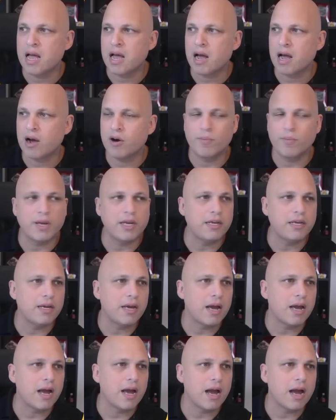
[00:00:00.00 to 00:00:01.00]
how
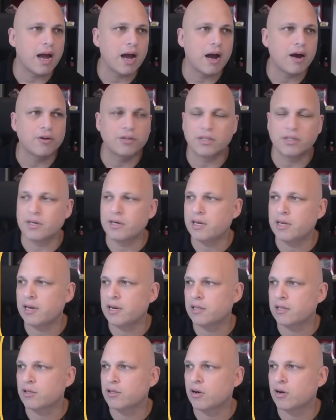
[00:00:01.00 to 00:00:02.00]
many
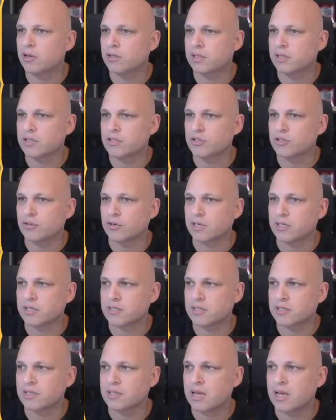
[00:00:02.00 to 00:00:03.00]
alternated content
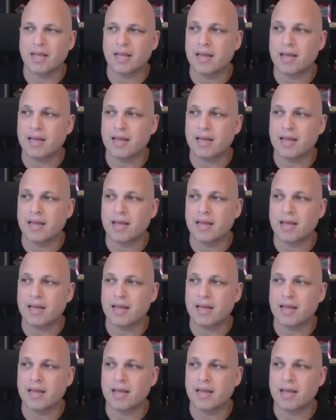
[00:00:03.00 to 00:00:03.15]
sources.